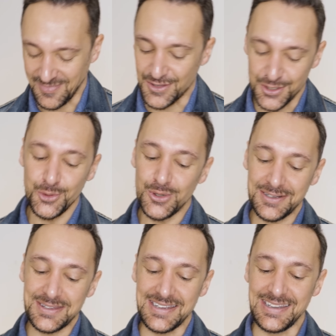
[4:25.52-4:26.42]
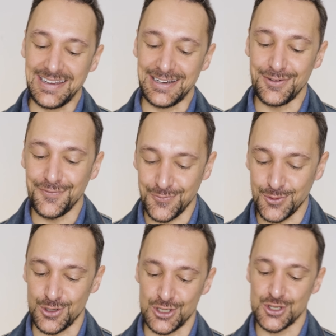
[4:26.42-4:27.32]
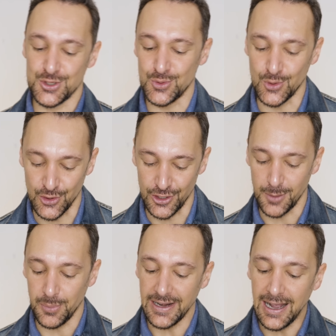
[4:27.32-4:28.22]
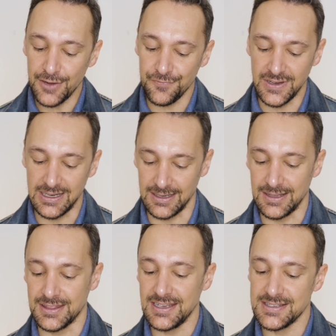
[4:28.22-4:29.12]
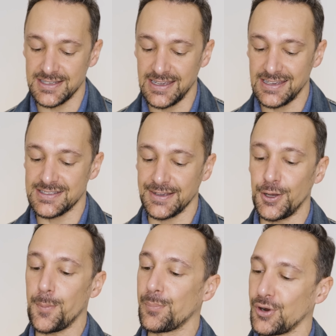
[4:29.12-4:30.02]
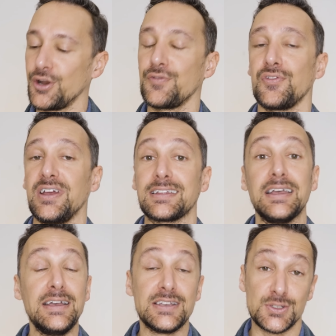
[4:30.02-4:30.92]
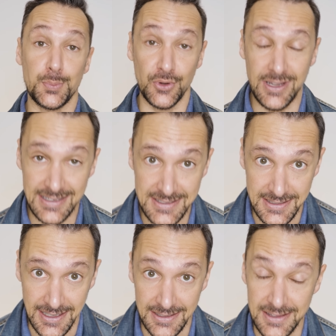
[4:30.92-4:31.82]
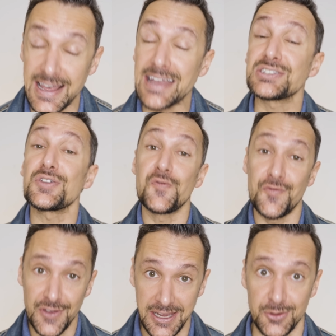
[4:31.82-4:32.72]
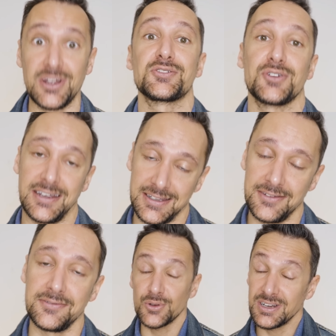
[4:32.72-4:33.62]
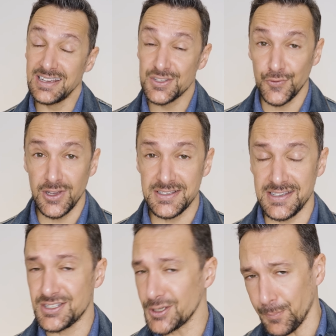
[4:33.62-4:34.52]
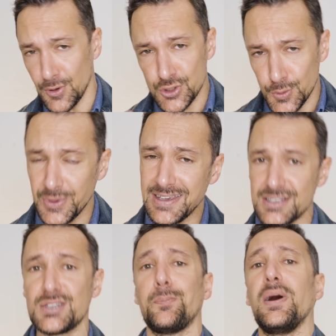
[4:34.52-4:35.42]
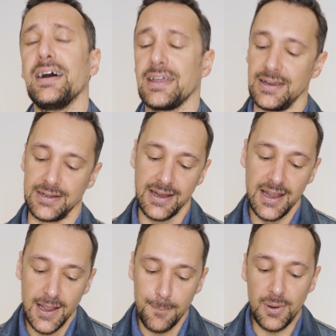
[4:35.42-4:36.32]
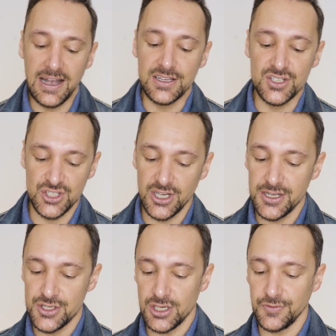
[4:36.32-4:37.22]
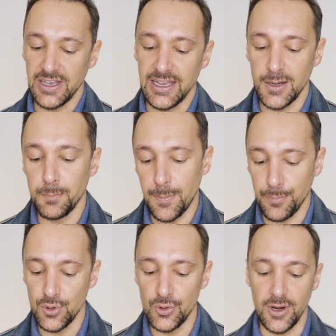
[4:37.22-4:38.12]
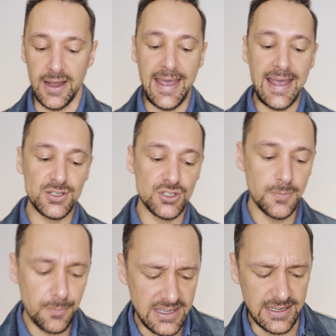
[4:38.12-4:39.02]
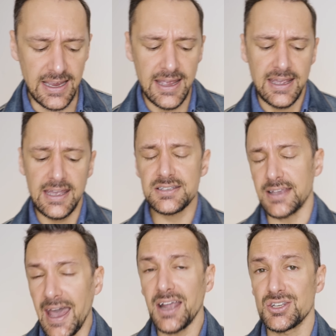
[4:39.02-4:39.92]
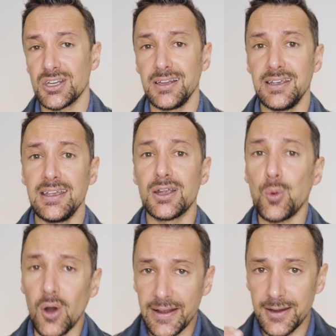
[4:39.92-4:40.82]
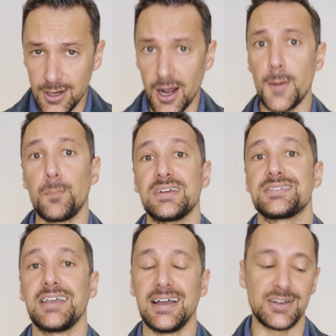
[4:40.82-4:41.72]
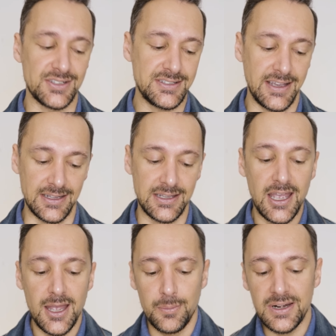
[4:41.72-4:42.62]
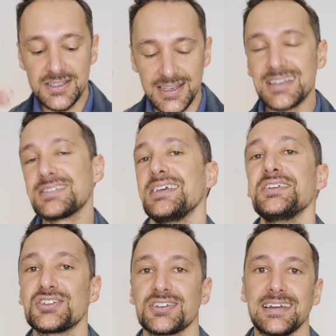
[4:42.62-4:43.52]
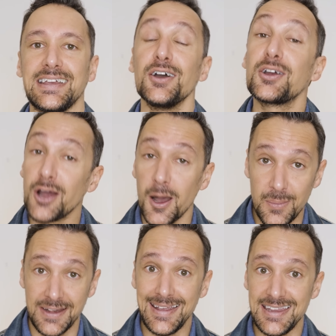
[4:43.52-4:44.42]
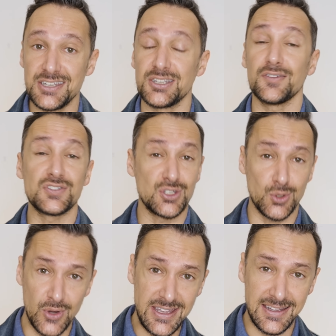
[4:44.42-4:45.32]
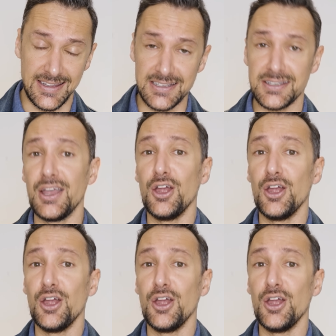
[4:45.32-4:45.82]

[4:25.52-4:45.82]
throughout the year for sure, but I feel this is a perfect spring scent. That's very attractive. So the next fragrance is supposed to be inspired by Xerjoff Erba Pura and to me it's actually quite a complex kind of scent but it's essentially a combination of sweetness